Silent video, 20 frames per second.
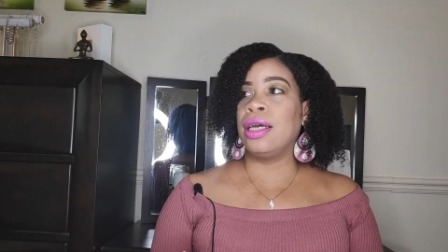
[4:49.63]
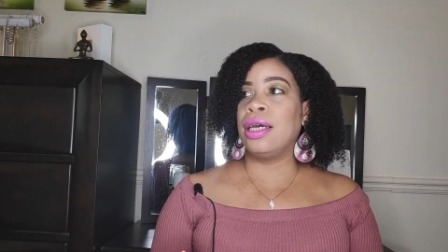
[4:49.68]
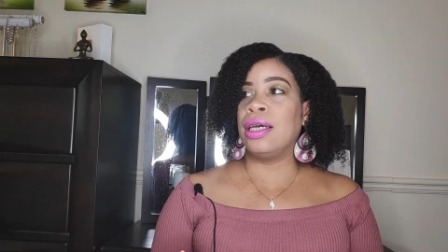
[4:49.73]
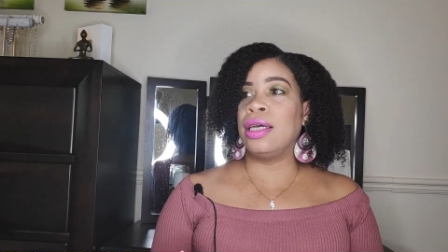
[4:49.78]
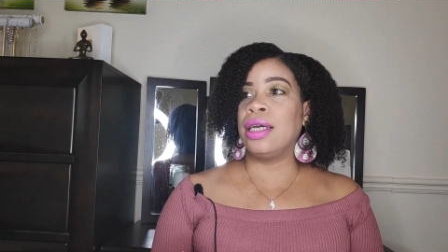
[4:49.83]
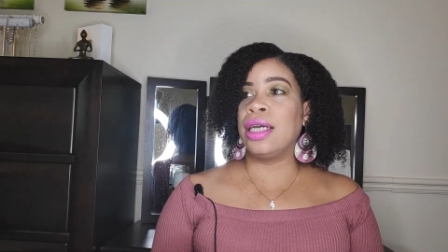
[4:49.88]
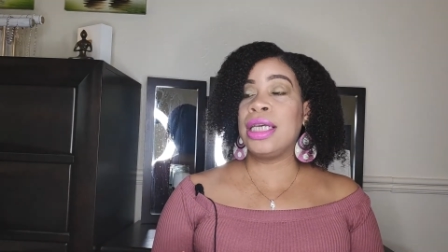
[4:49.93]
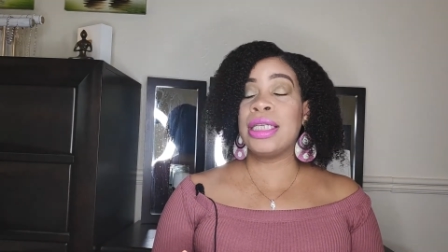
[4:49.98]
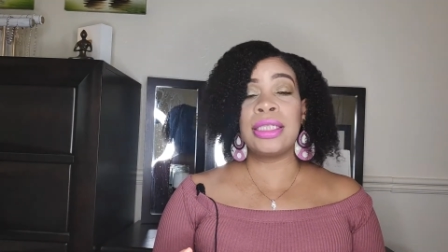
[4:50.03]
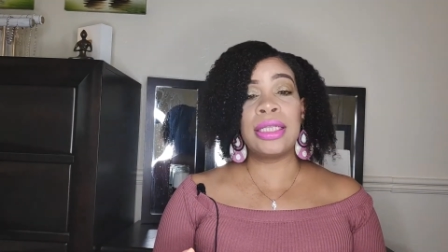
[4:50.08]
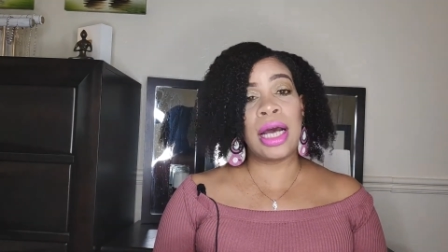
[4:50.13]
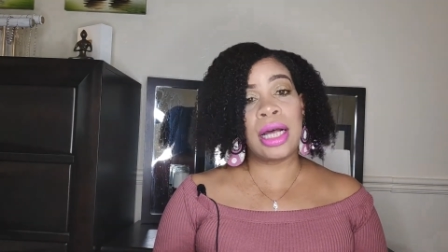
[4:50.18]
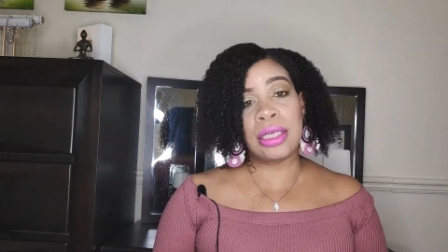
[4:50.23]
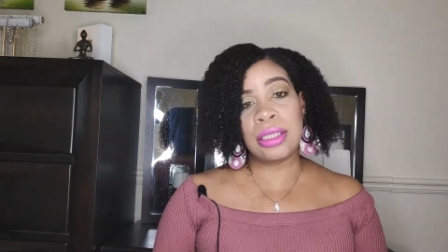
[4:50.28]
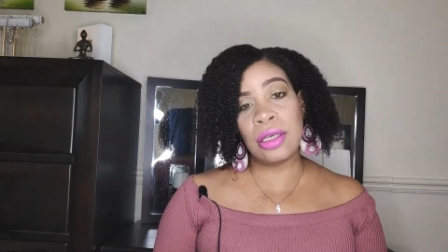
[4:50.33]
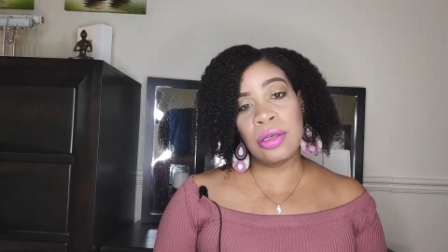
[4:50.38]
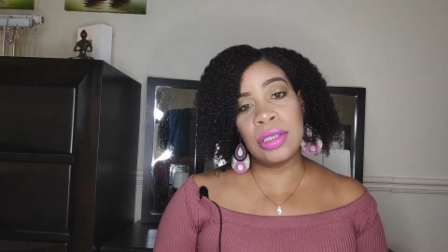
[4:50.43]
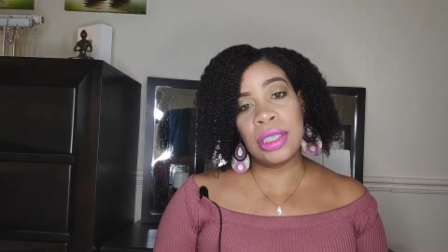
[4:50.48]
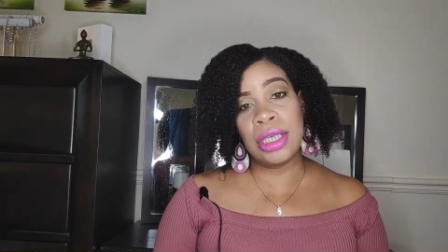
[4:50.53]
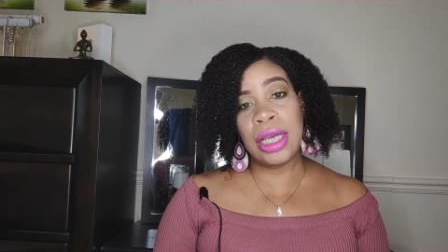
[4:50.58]
is not
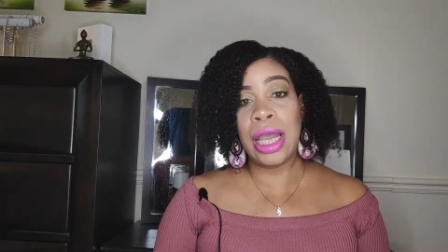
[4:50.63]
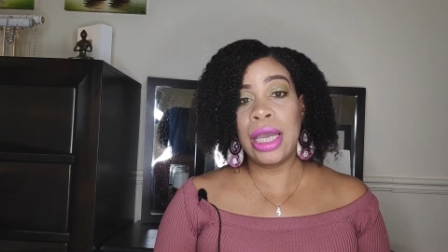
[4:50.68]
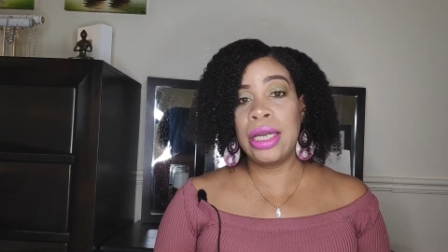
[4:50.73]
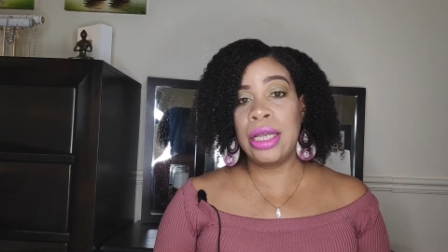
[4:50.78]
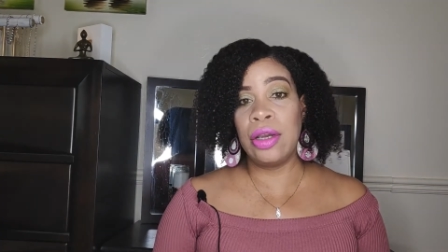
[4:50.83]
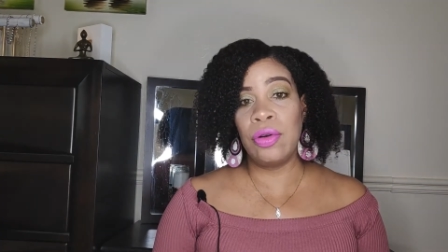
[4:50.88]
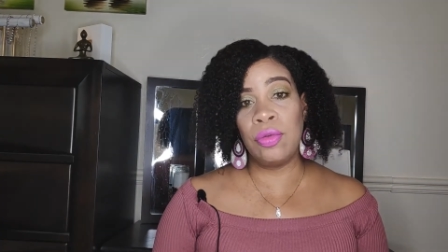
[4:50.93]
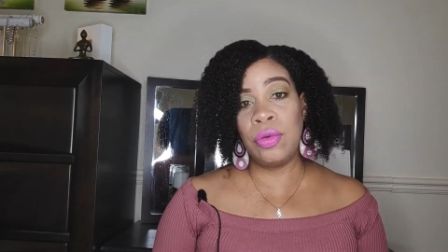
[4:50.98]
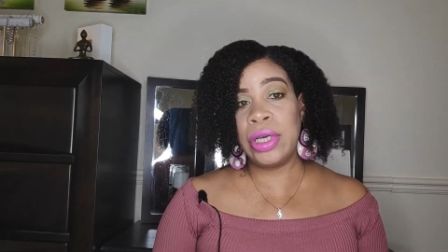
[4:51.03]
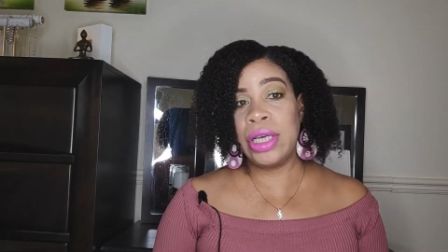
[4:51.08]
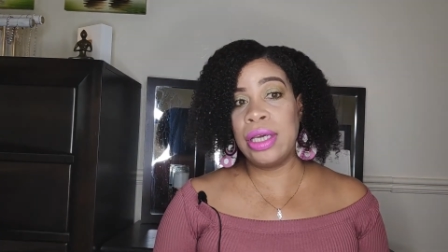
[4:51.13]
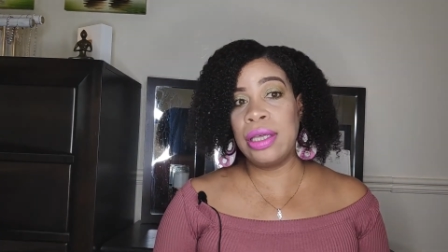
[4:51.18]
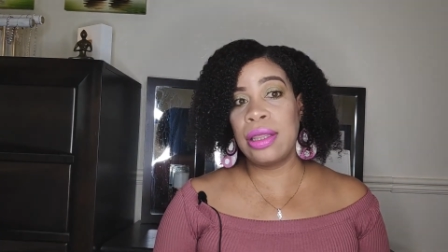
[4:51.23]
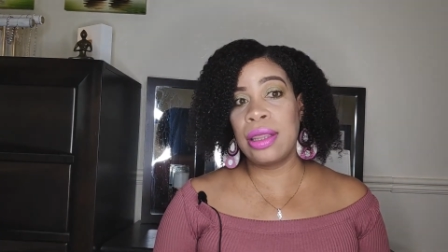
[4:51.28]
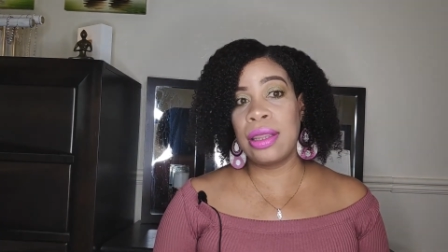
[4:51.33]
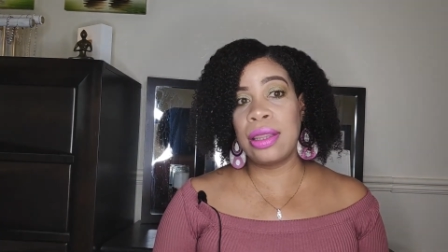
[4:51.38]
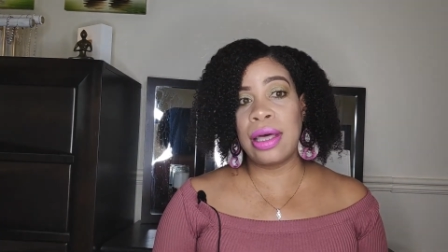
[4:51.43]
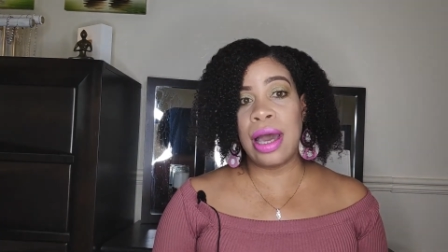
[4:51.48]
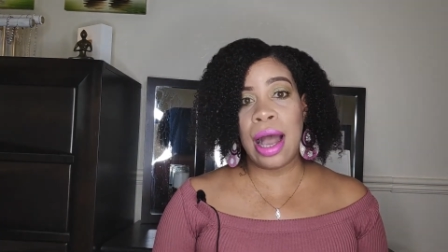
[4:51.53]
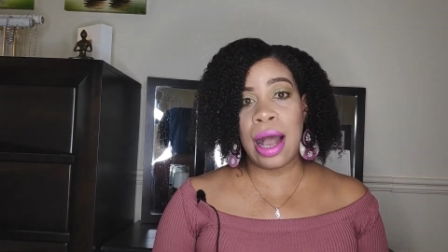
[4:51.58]
associated
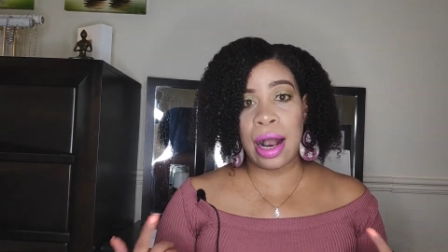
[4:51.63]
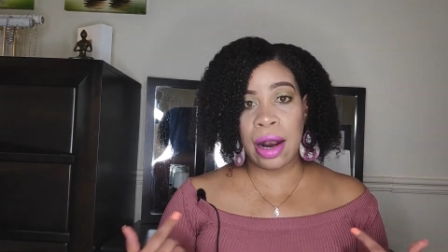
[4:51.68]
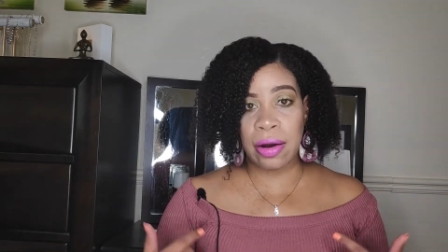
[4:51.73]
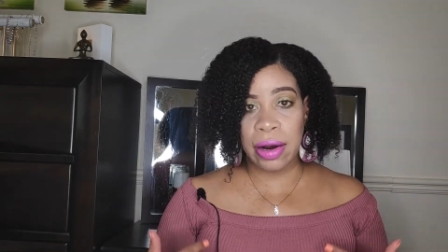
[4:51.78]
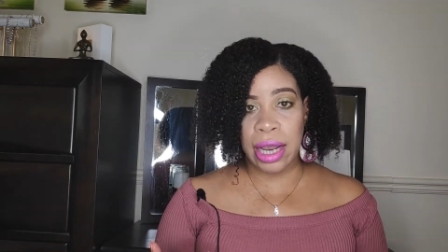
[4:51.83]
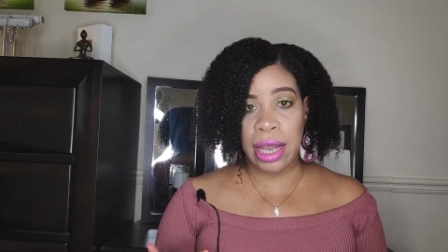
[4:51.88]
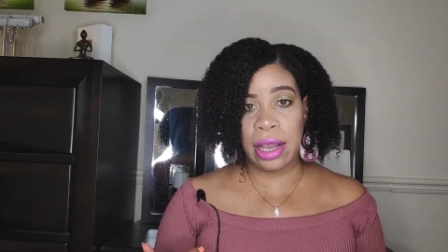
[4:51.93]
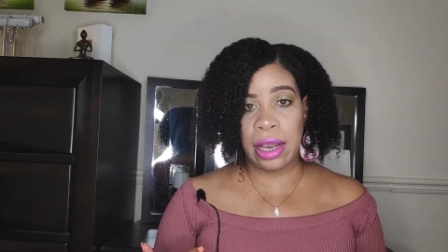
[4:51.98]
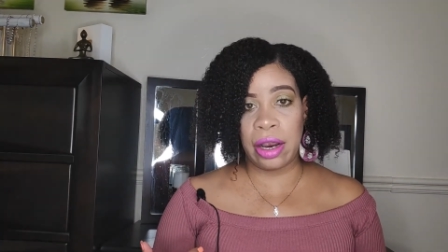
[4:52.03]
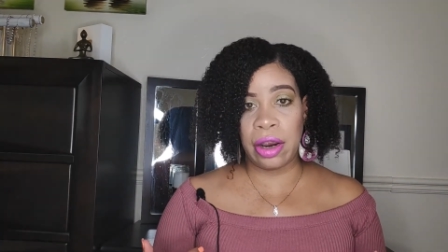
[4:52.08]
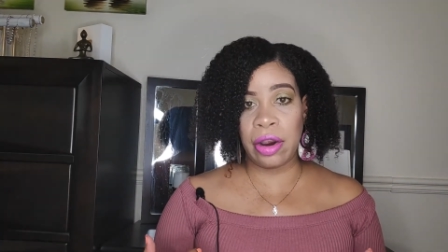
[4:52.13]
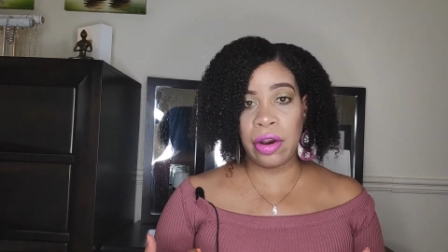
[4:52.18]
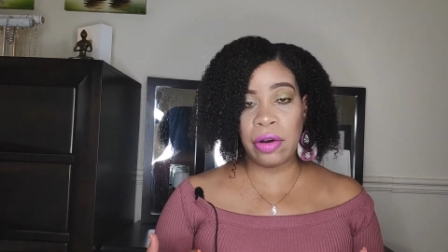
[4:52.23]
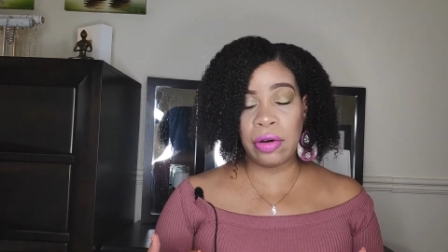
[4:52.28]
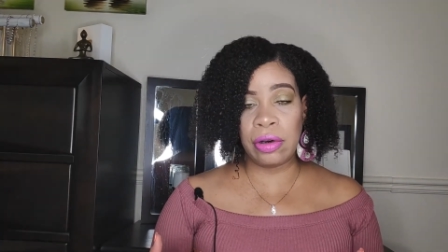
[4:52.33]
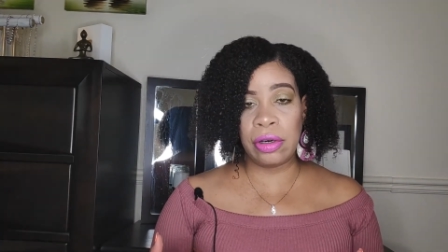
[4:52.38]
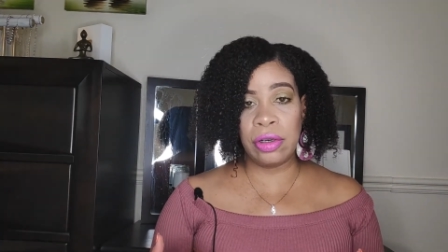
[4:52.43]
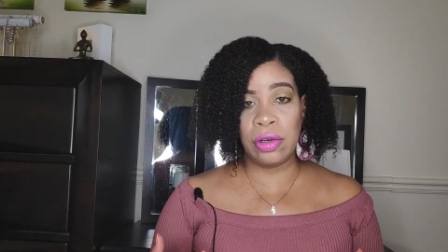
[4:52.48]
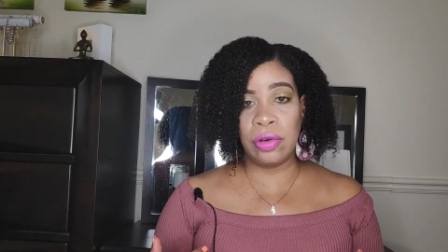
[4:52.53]
with our hair,